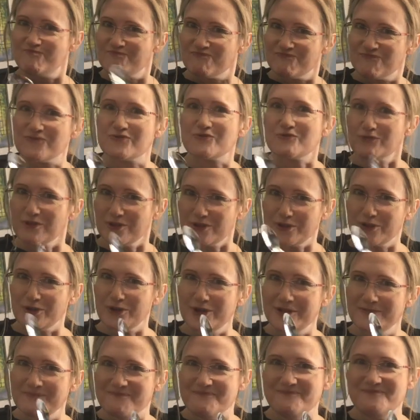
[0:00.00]
It's really
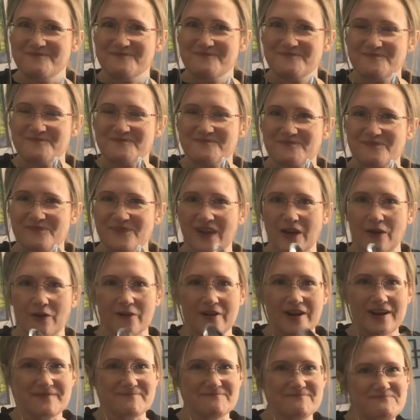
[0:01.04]
good. All
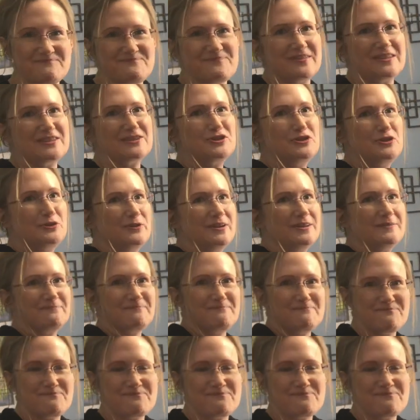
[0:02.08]
right, let's do it.